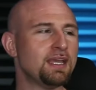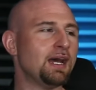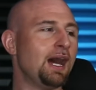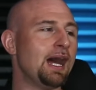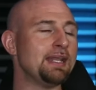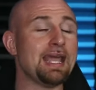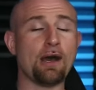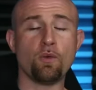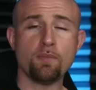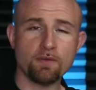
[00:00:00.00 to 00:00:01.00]

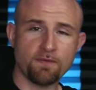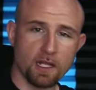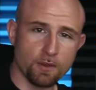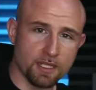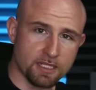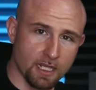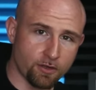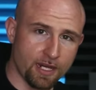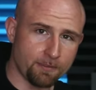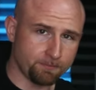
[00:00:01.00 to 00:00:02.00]
Now, we've been following the
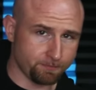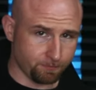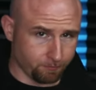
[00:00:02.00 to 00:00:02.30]
Telegram